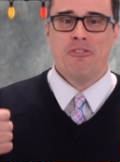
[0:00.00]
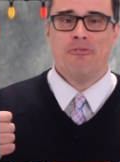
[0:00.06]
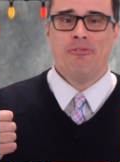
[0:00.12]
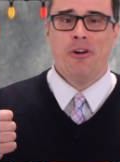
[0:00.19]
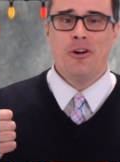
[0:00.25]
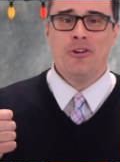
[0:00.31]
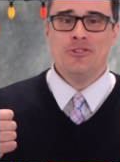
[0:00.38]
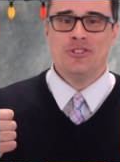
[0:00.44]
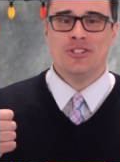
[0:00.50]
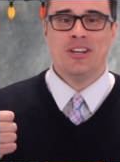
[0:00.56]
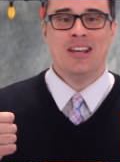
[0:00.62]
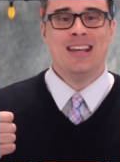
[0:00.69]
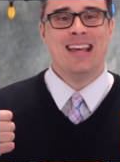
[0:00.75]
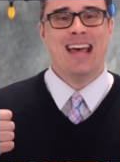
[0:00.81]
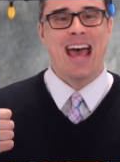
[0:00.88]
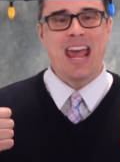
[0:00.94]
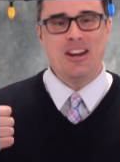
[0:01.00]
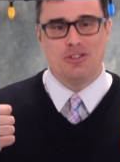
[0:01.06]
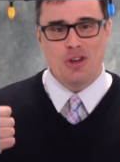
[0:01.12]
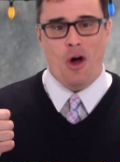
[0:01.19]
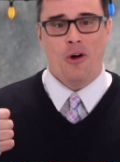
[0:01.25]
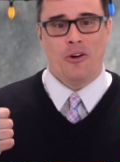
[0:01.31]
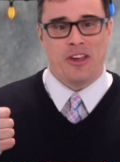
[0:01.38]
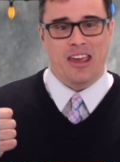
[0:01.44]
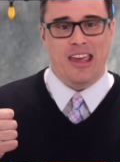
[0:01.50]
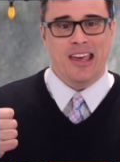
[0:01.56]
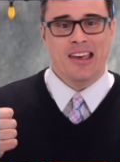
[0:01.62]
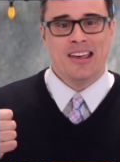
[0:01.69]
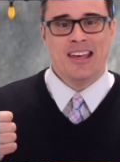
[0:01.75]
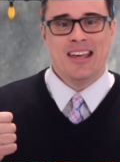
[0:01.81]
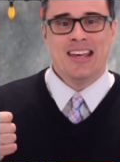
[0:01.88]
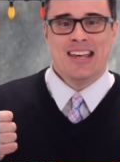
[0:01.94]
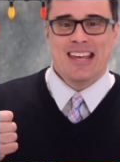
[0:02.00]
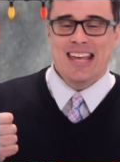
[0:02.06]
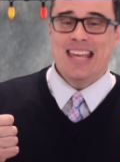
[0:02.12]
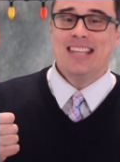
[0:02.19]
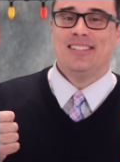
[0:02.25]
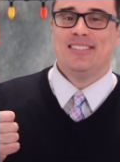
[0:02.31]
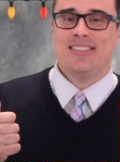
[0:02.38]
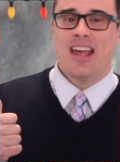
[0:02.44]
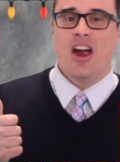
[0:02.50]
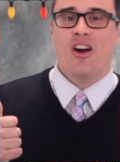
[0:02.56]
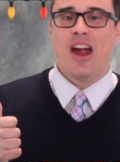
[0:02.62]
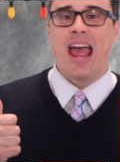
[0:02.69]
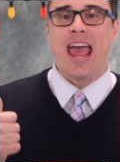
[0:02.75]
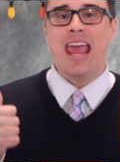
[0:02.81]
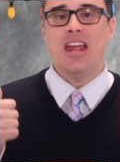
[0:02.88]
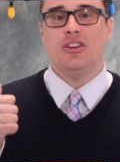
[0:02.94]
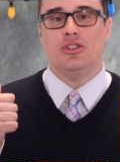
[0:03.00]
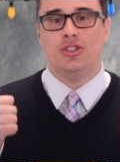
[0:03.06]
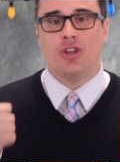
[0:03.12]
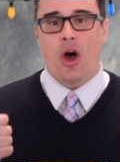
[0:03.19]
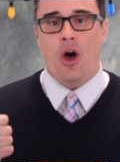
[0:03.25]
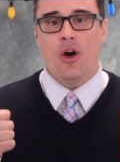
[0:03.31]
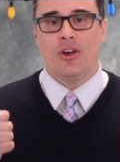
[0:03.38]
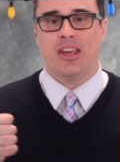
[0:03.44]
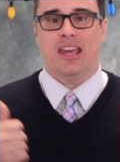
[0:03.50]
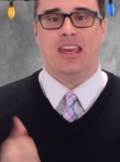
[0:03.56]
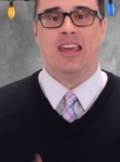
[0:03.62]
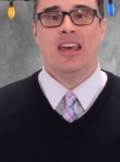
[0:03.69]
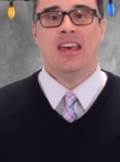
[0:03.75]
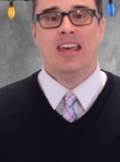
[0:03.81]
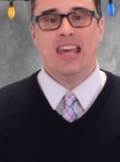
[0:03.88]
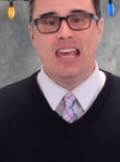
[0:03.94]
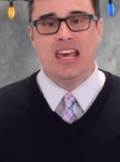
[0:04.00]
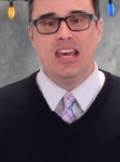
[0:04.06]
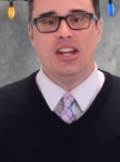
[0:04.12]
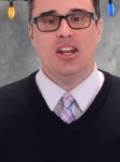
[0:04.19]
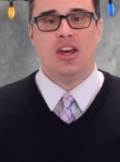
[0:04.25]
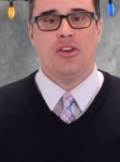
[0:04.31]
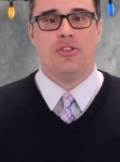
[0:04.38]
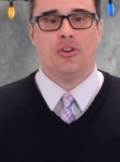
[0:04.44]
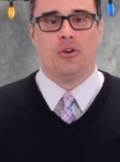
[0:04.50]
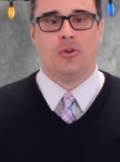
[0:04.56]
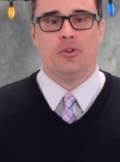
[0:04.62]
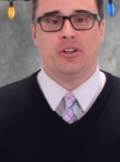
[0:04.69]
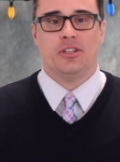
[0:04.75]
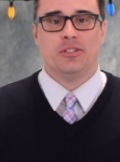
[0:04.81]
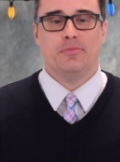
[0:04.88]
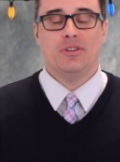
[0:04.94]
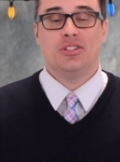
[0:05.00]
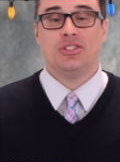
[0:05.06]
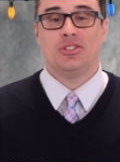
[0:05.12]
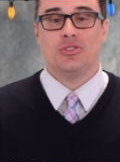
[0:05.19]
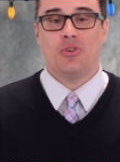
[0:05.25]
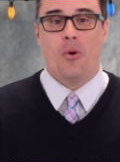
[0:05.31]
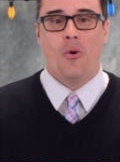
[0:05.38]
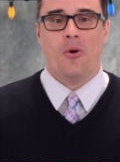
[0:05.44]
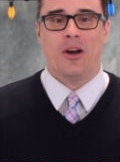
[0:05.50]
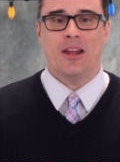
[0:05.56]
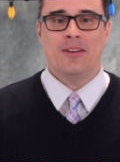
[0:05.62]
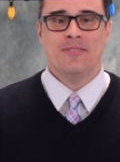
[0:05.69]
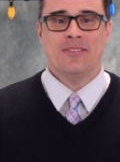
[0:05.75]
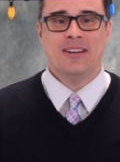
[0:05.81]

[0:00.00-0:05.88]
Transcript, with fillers: First, a donkey. Is there a donkey in the Christmas story?